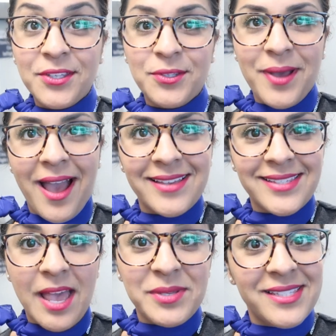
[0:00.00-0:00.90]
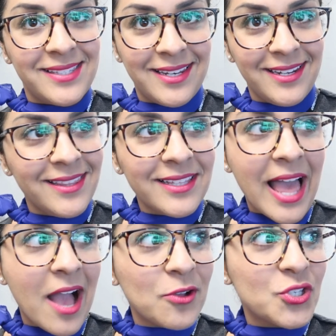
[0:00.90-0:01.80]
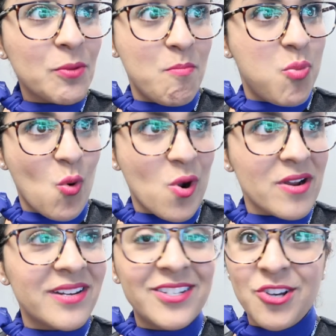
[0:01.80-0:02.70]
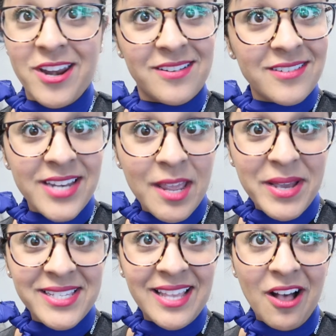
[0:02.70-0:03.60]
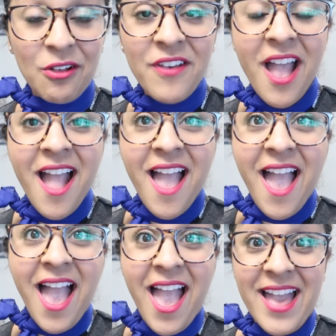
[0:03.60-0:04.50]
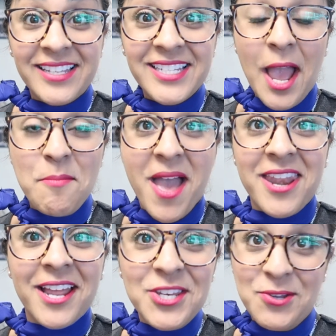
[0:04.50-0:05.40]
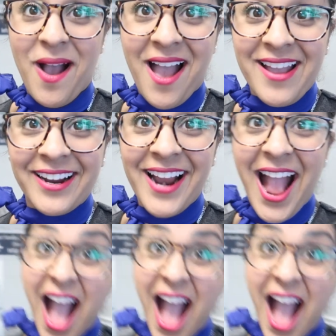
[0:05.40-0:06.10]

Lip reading: You guys, I've been sitting in the lounge, bored, trying to entertain myself. And I met a new hire.